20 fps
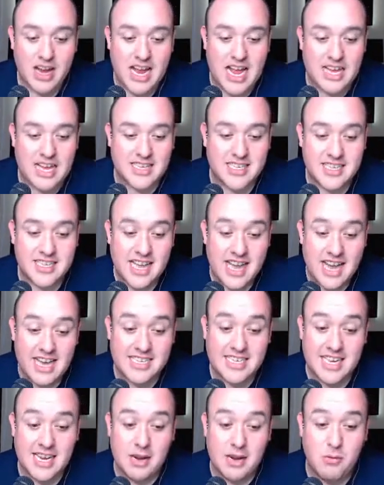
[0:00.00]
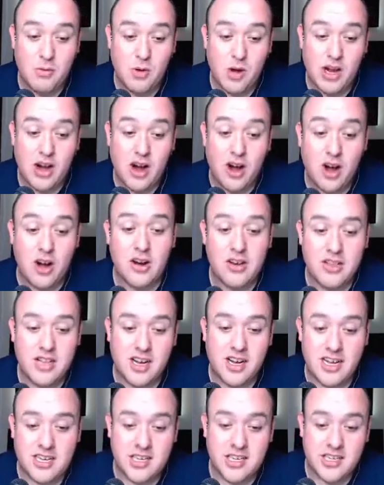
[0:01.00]
asks, has anyone heard the
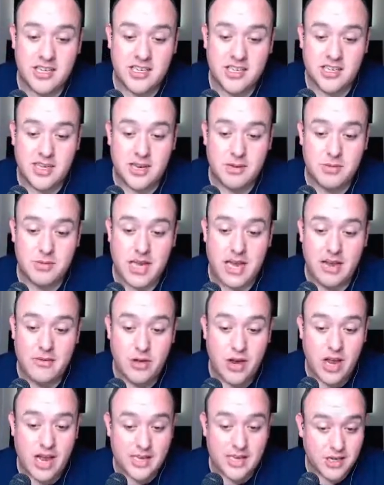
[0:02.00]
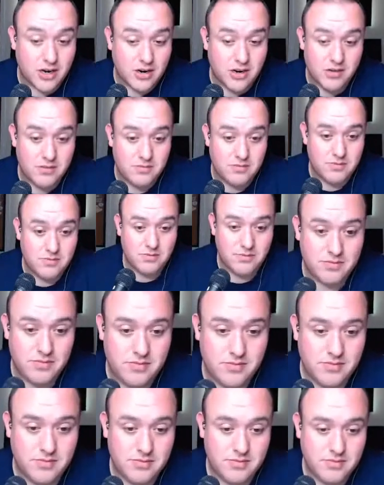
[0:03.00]
Hutchinson subject? Have you guys heard them?
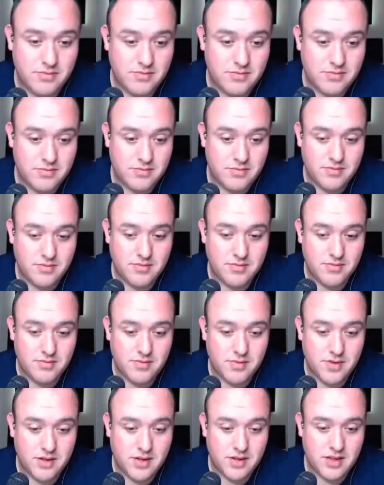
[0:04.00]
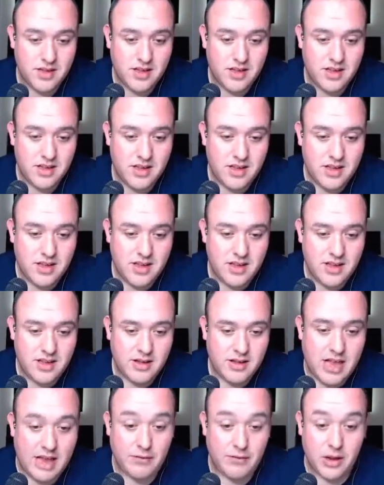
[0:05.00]
No. No.
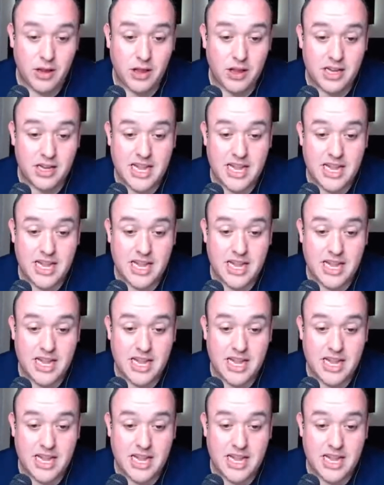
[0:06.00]
Have you looked